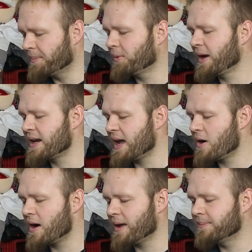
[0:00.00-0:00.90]
But right
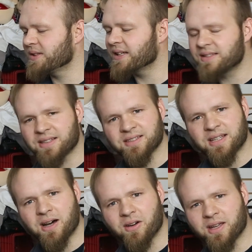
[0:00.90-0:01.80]
now I am testing this
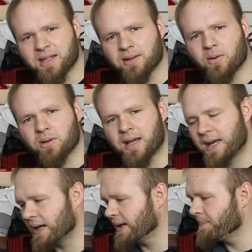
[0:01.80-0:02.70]
out in low light.